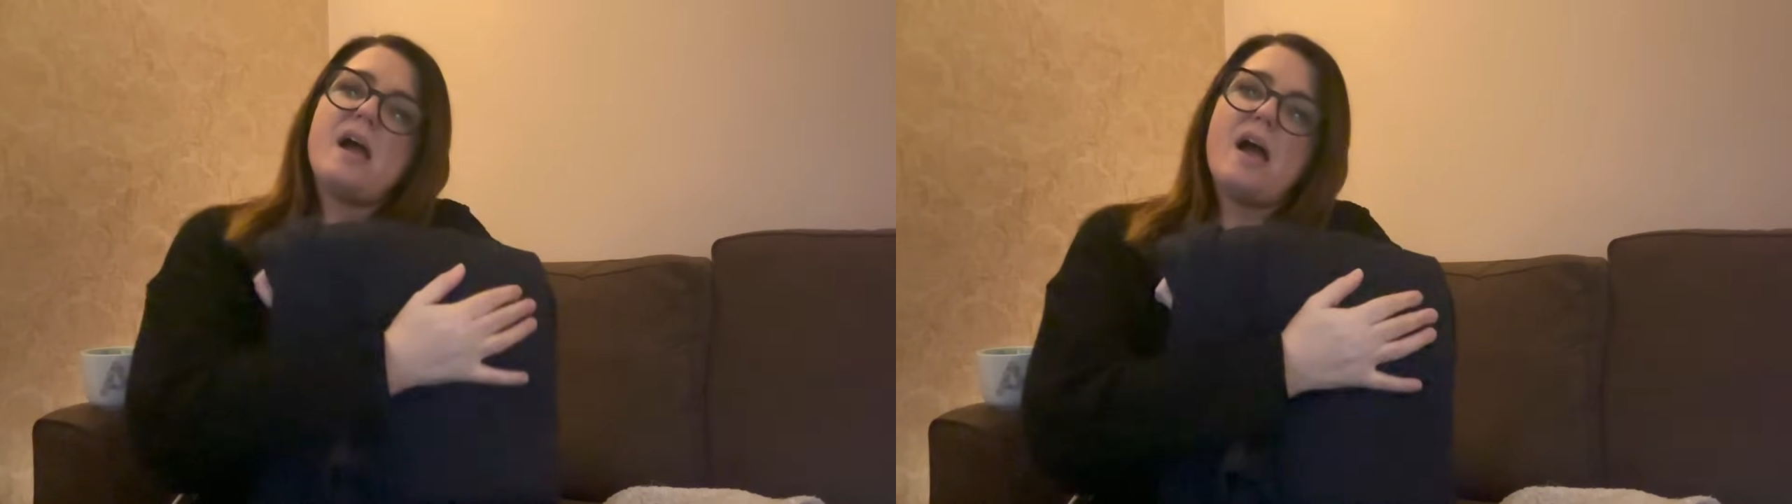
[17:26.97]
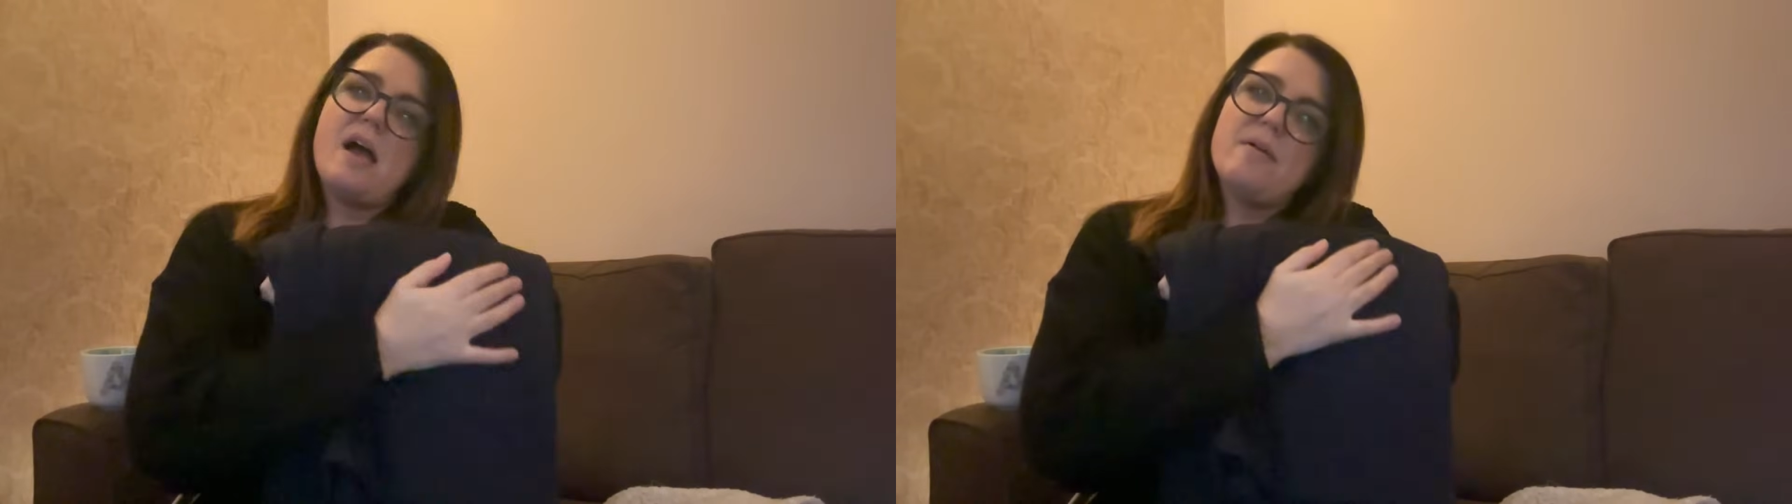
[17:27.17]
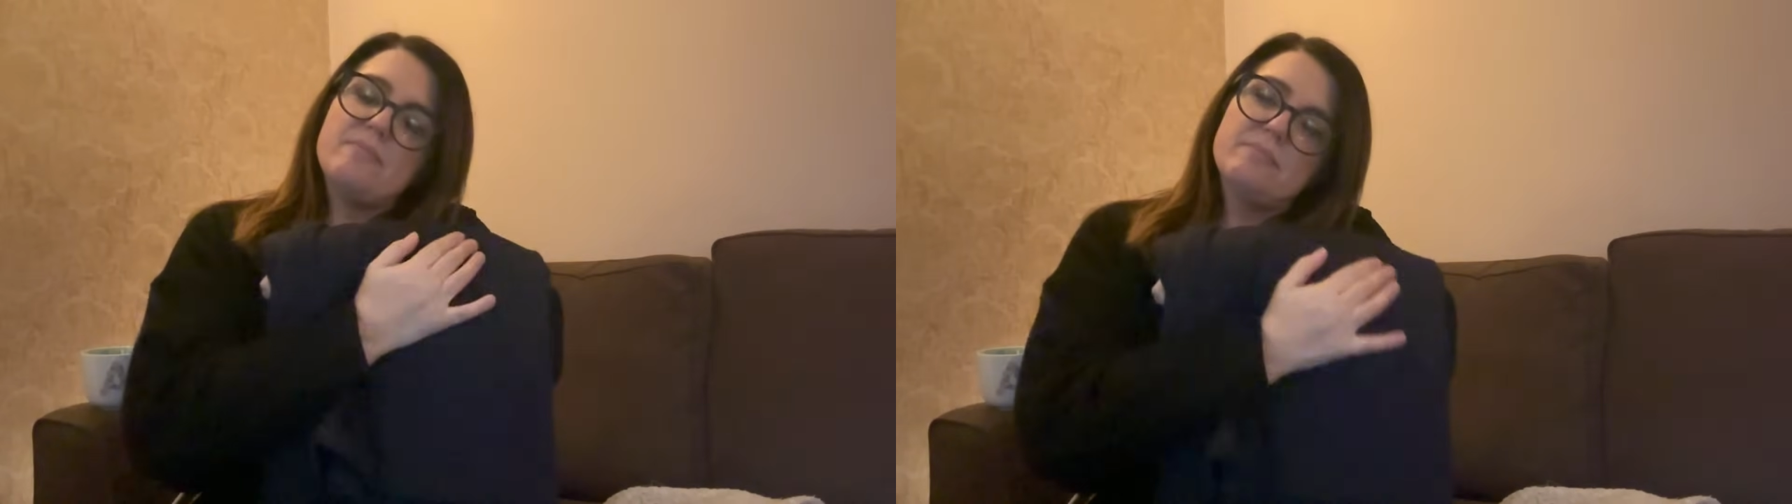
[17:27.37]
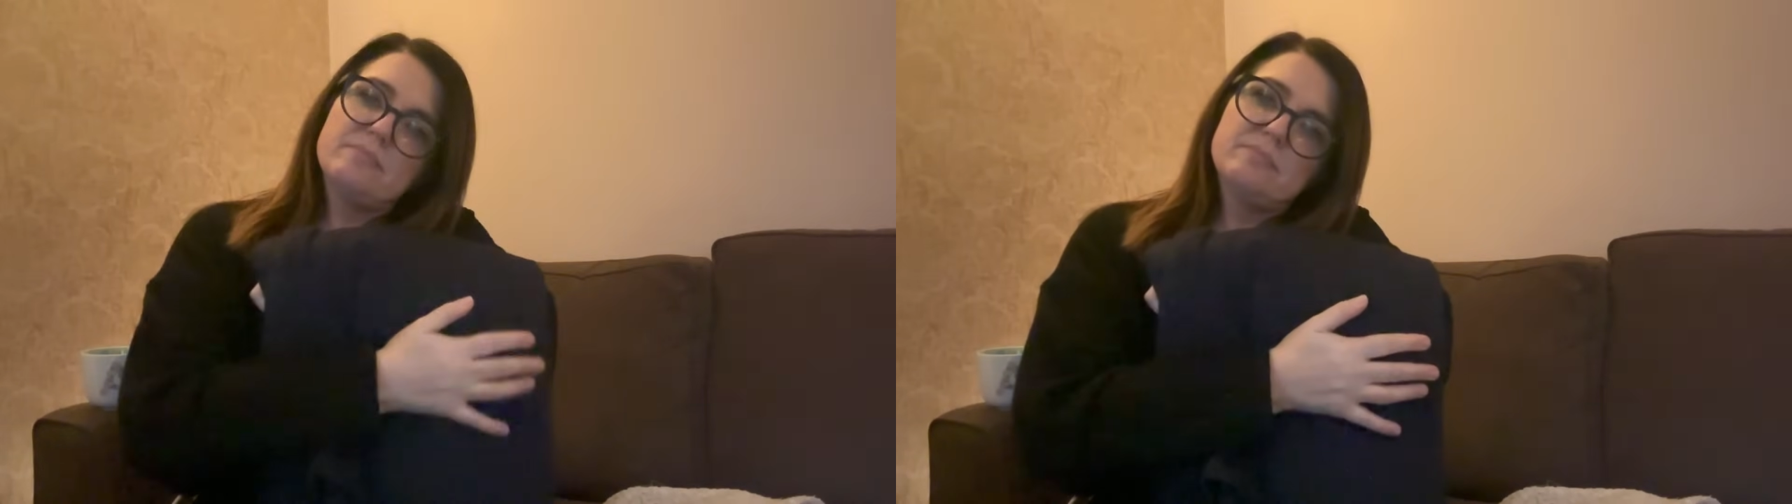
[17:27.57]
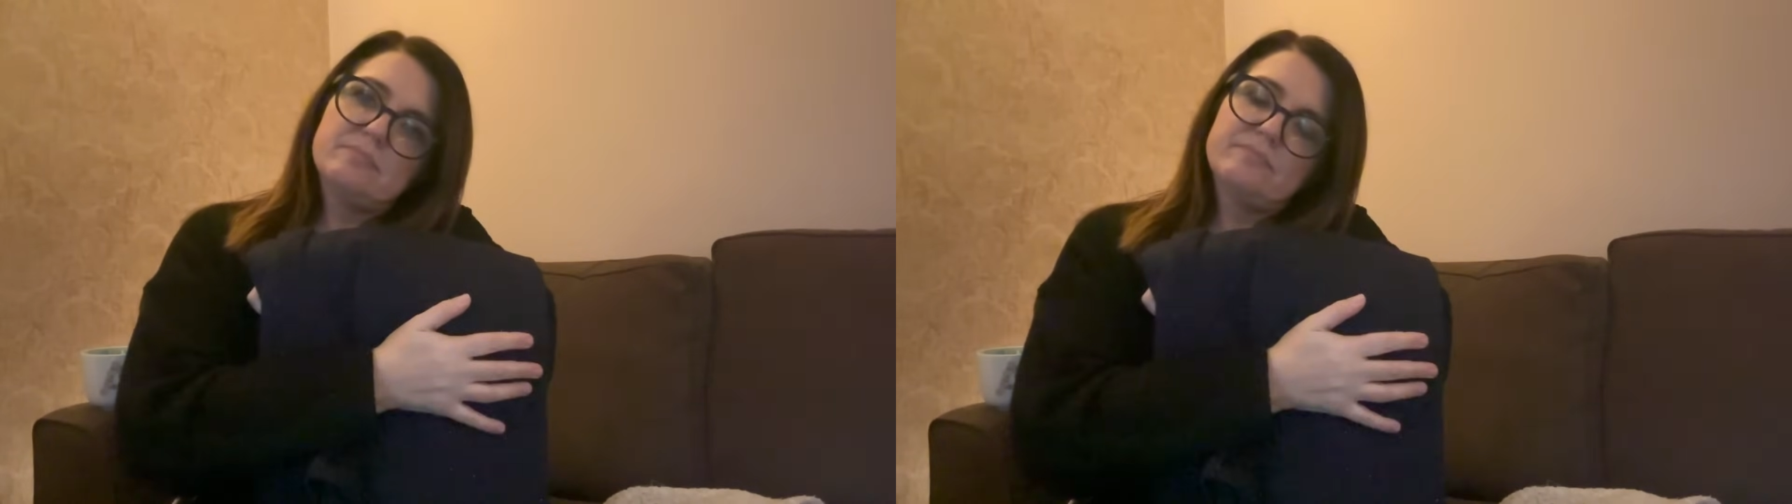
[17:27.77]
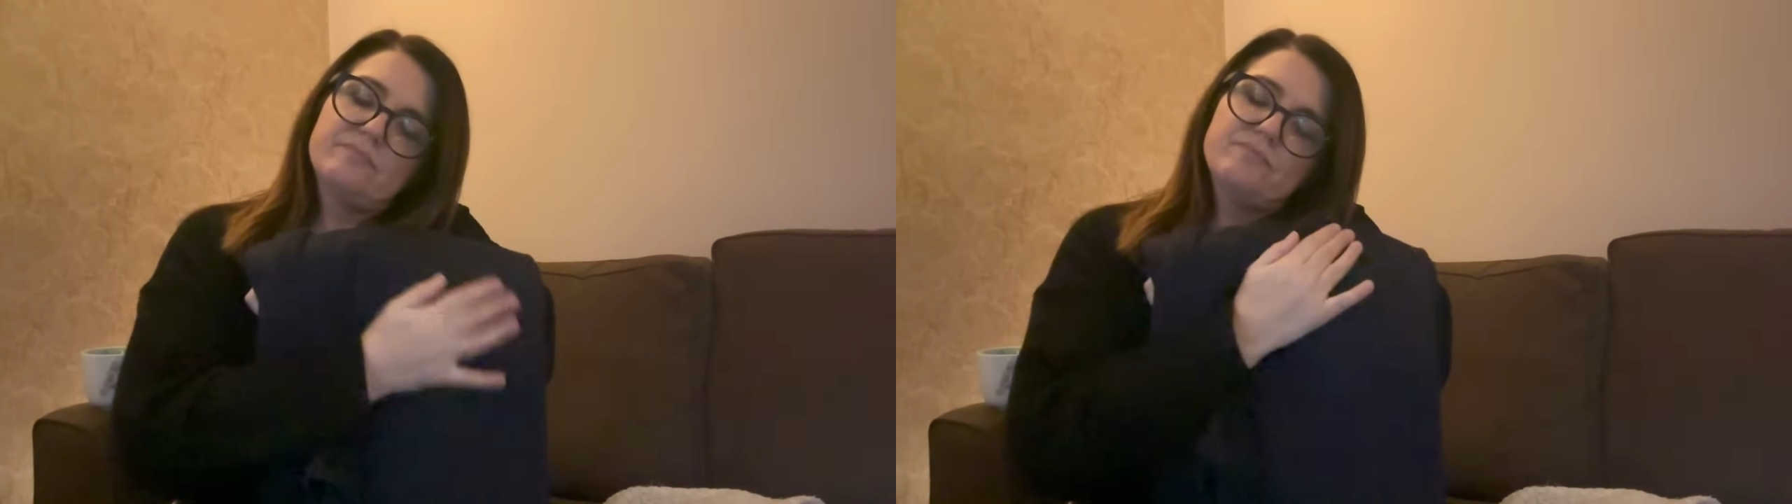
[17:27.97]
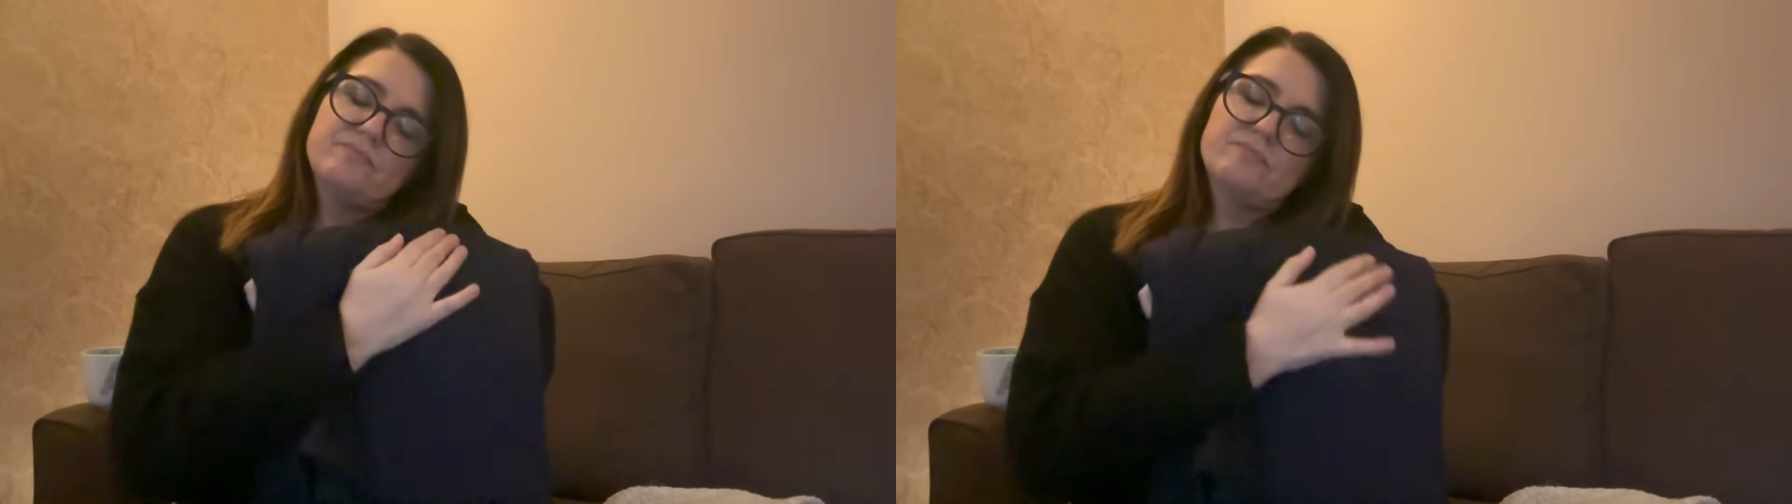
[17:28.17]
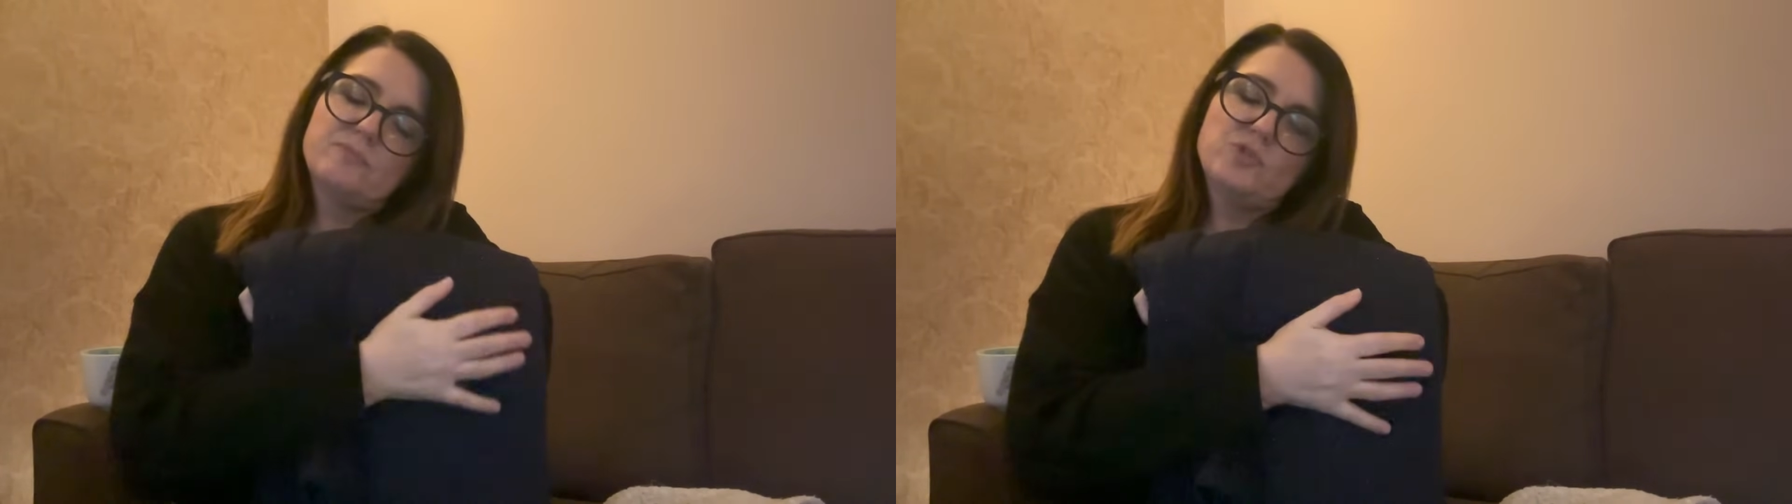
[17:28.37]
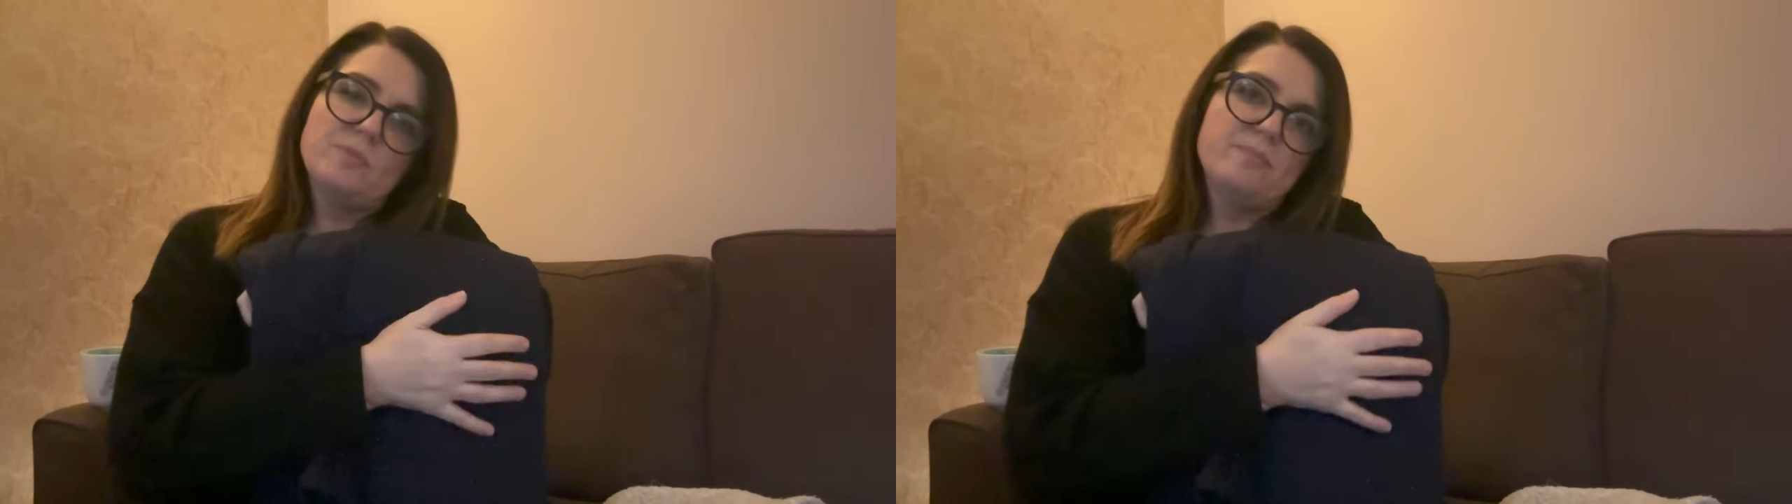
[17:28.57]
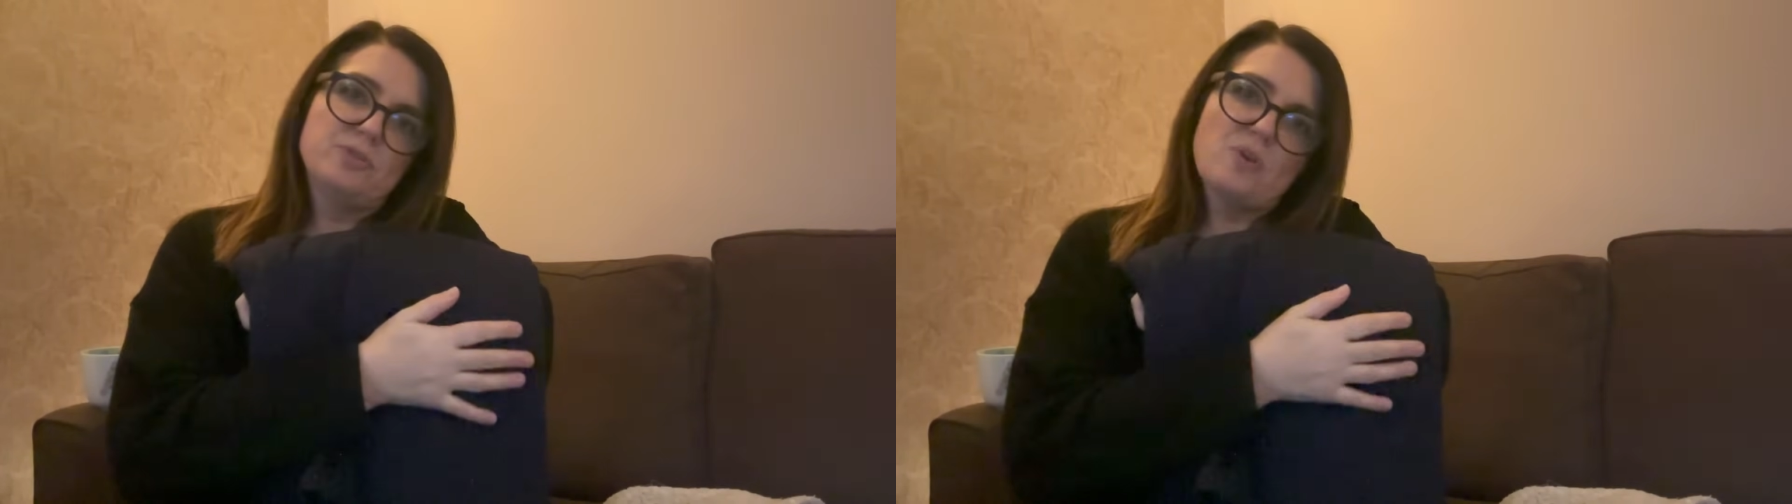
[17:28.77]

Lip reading: jumper